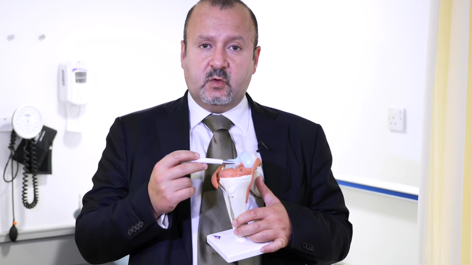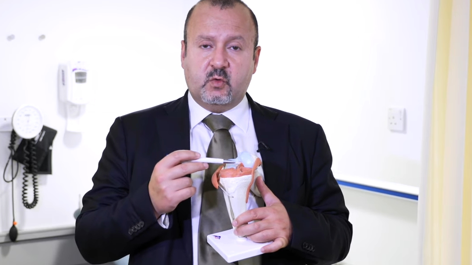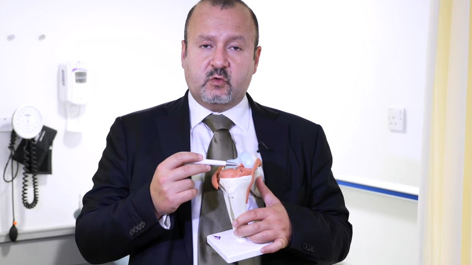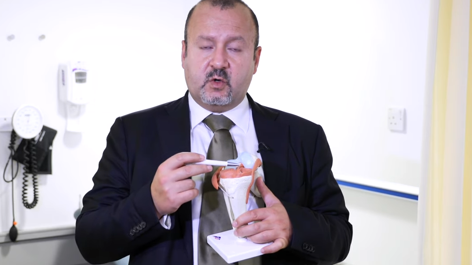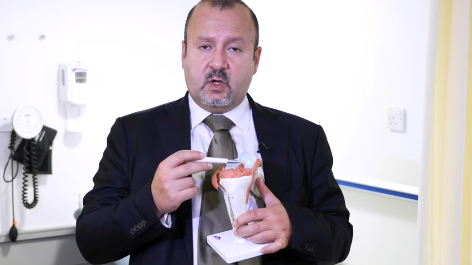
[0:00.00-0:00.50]

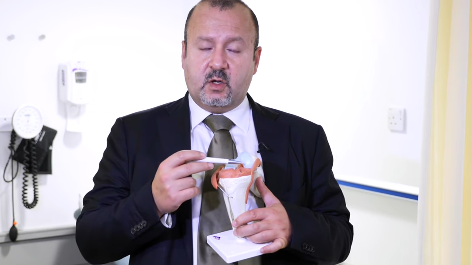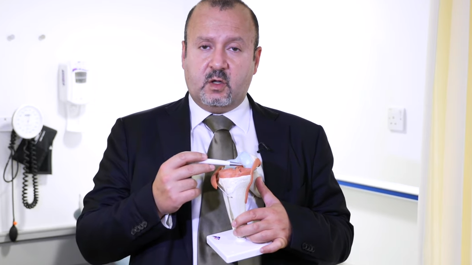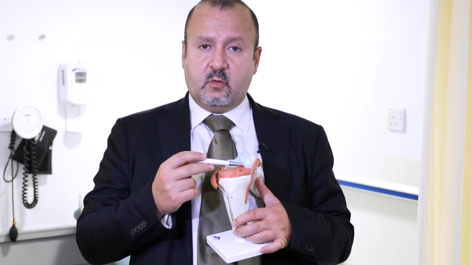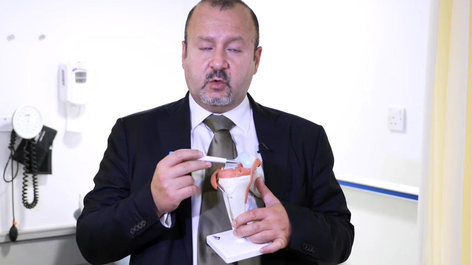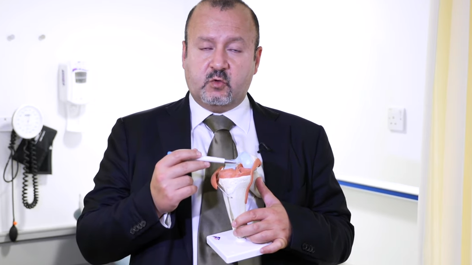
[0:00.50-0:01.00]
we try,
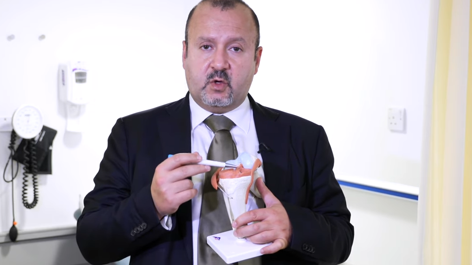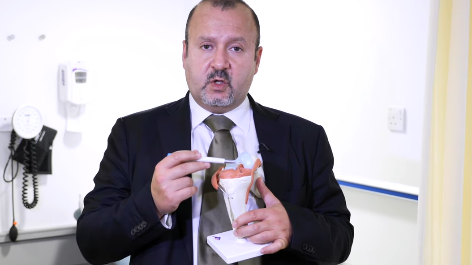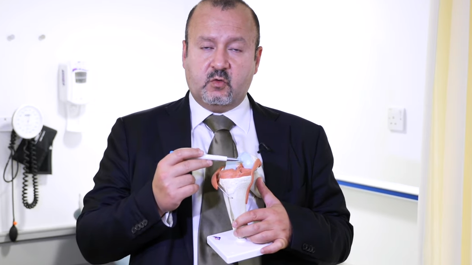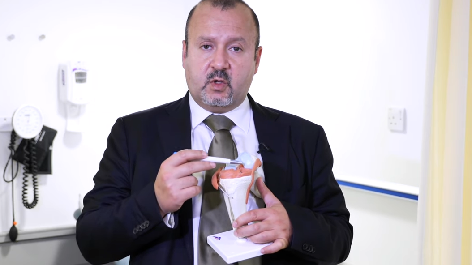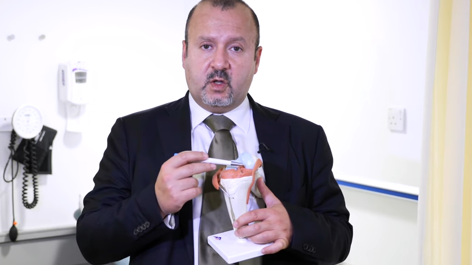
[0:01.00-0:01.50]
and we try
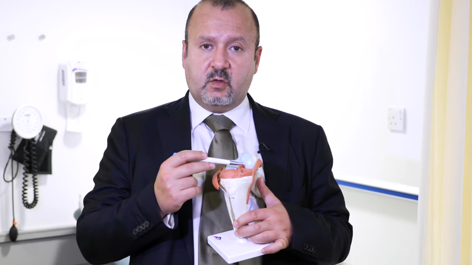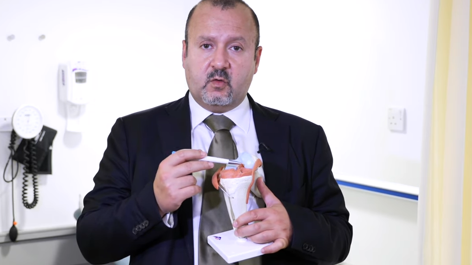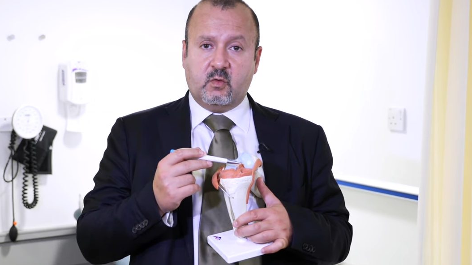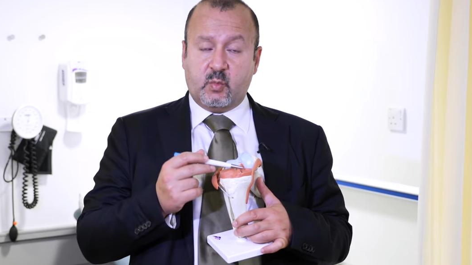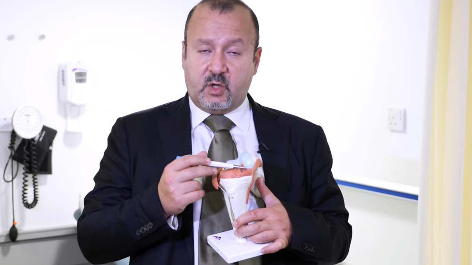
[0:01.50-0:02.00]
to either
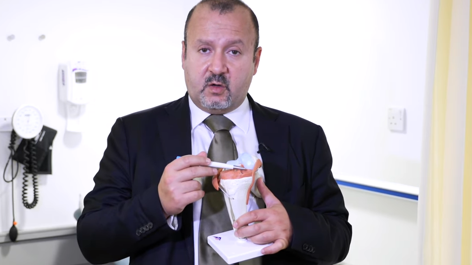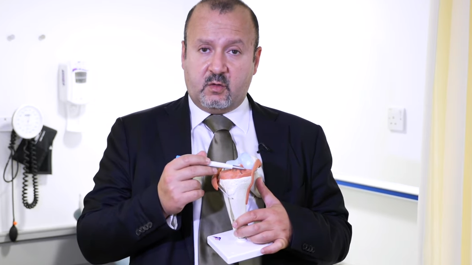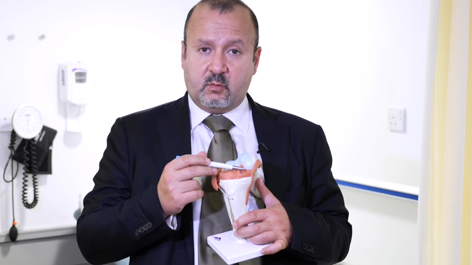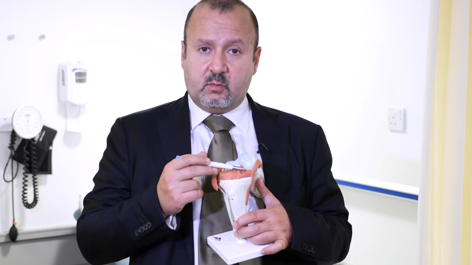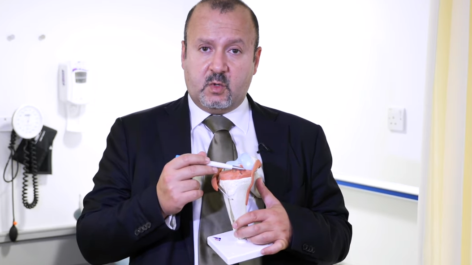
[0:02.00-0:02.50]
repair
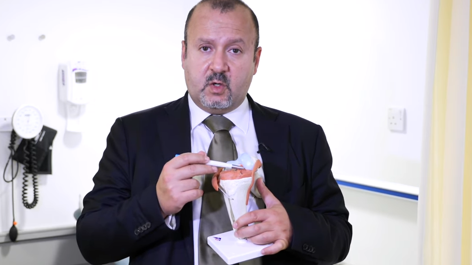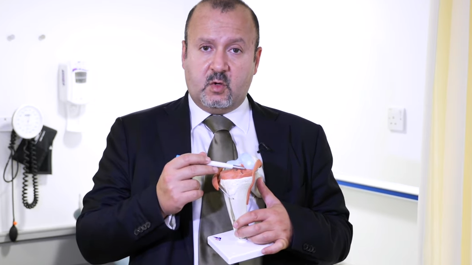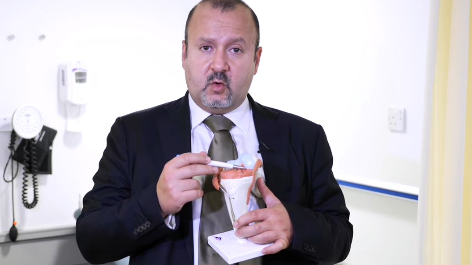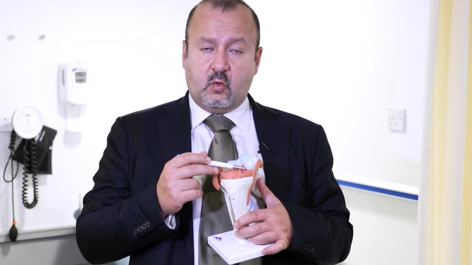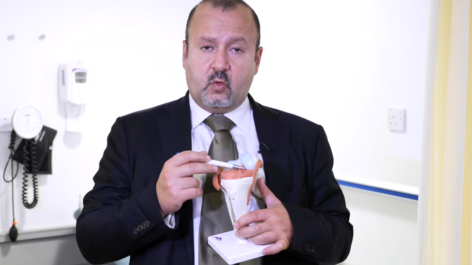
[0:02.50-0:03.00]
them
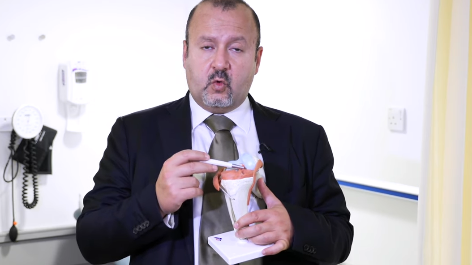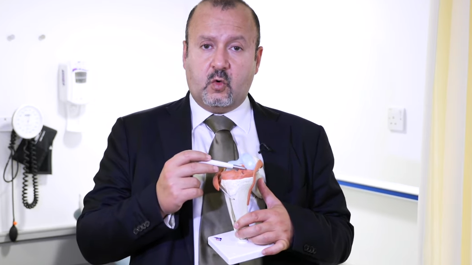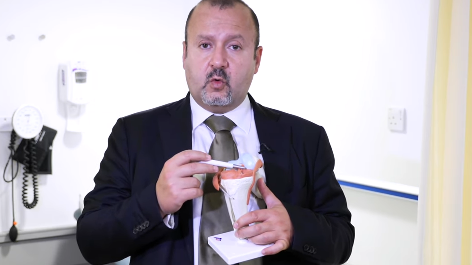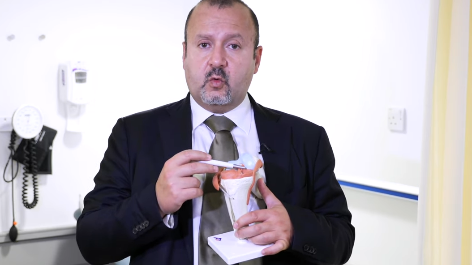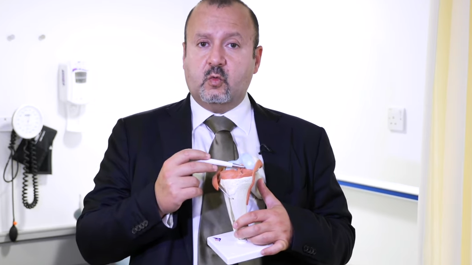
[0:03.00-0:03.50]

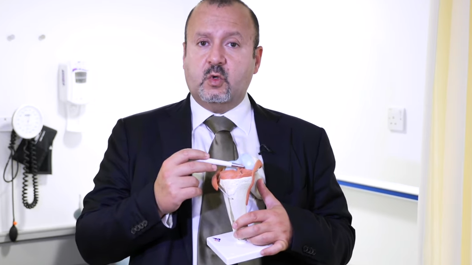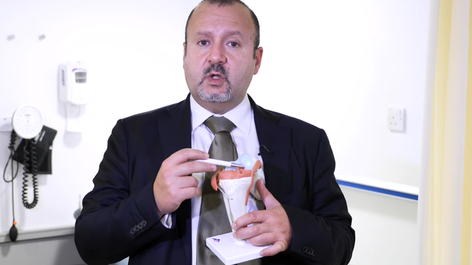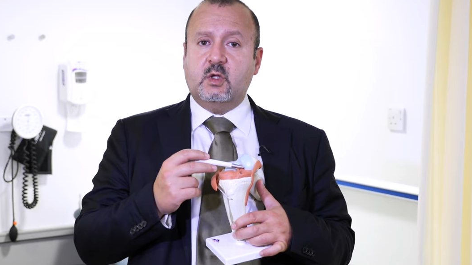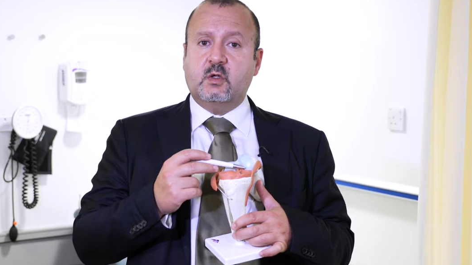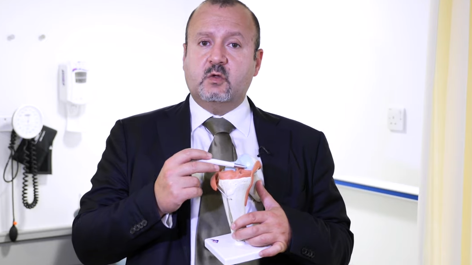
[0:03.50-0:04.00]
or
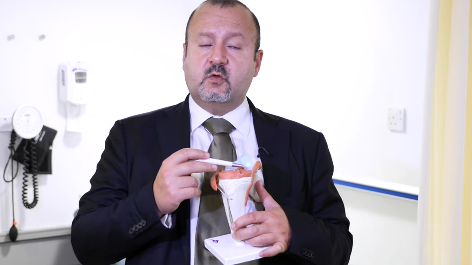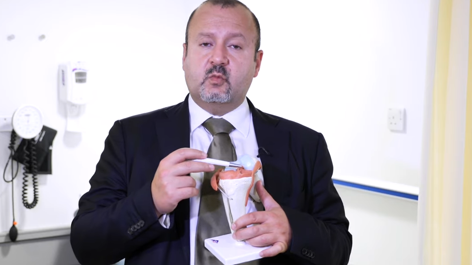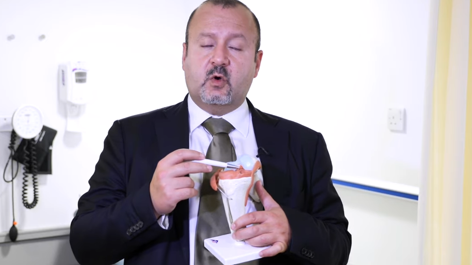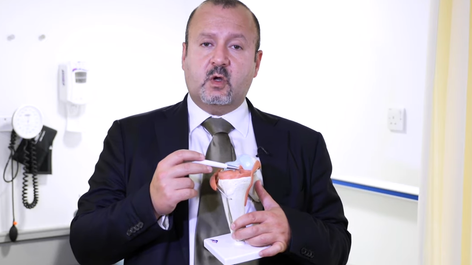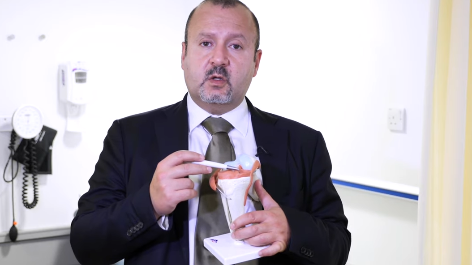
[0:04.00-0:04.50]
we
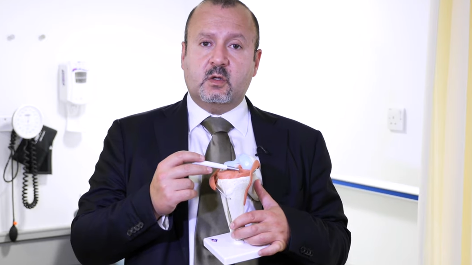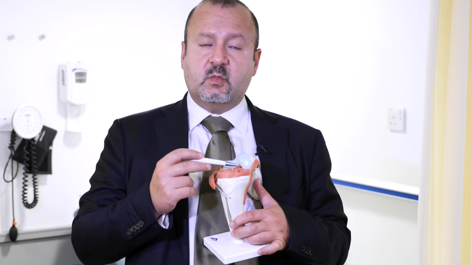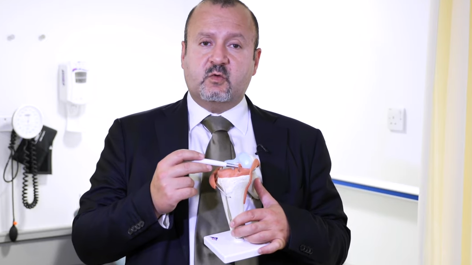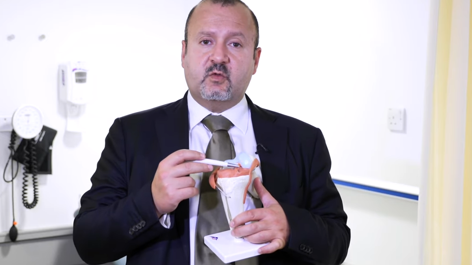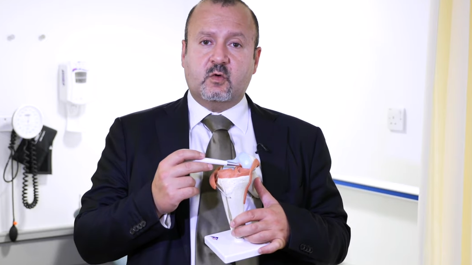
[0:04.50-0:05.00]
debride them
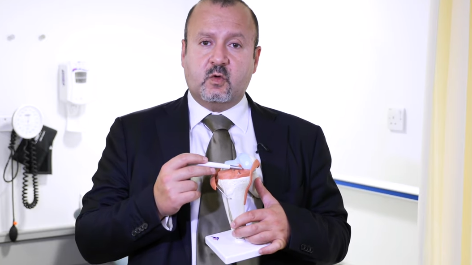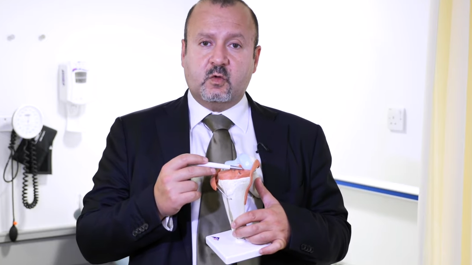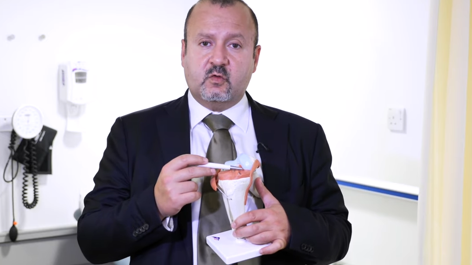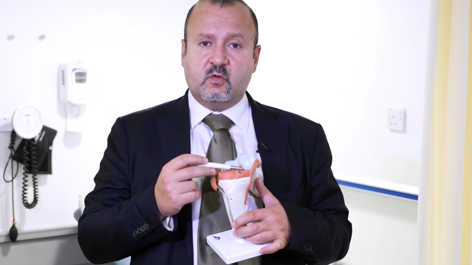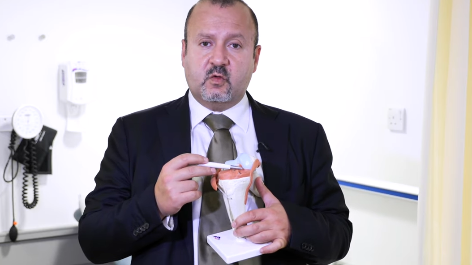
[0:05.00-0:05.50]
if they're
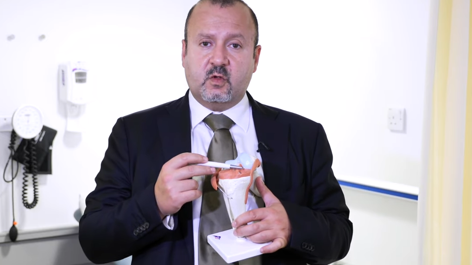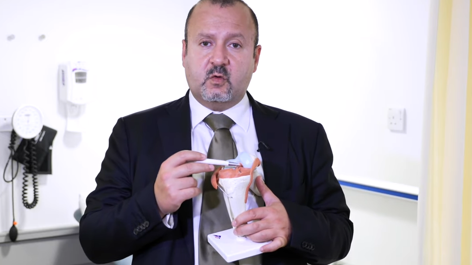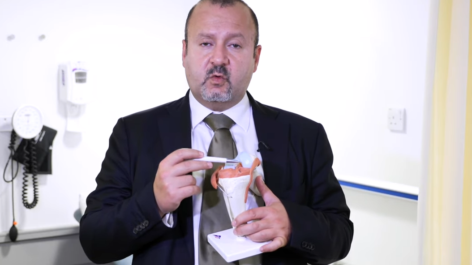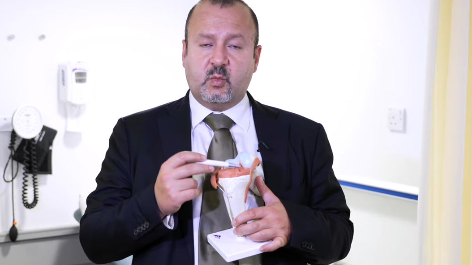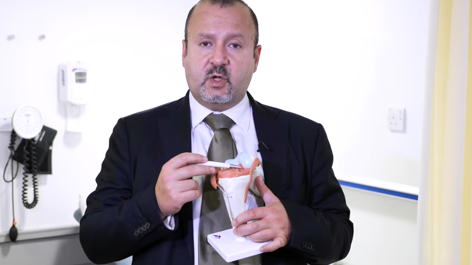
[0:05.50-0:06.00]
not uh,
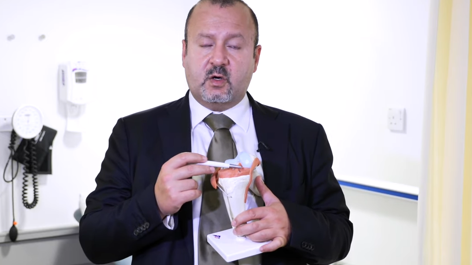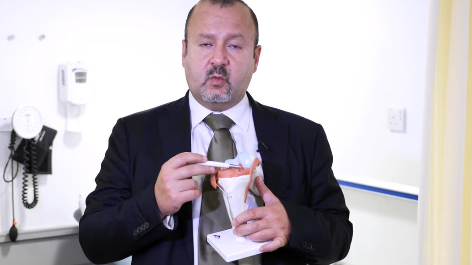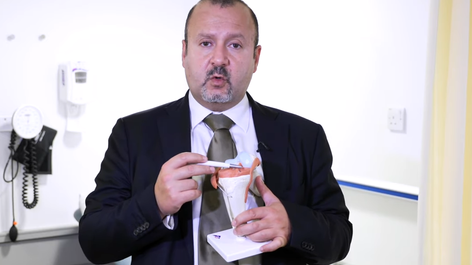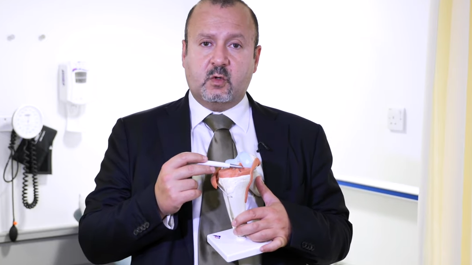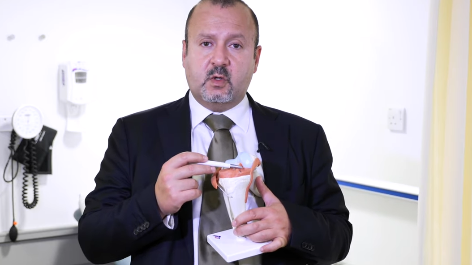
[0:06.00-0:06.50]

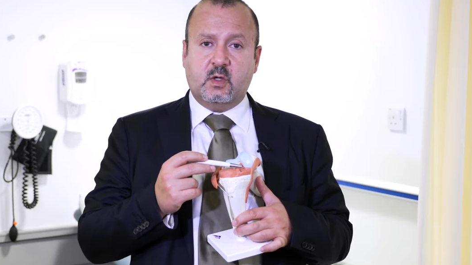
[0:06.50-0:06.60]
repairable.